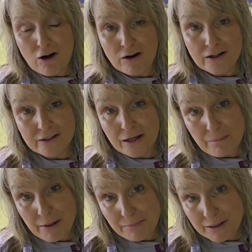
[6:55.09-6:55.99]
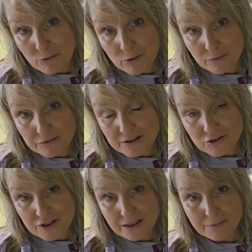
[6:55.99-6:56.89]
on a baby quilt that
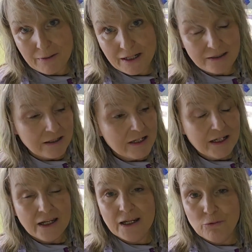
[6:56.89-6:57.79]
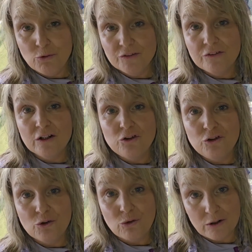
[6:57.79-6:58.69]
she had made. It was an
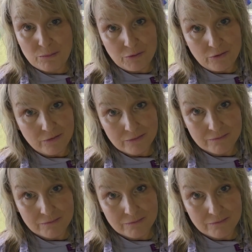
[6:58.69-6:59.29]
adorable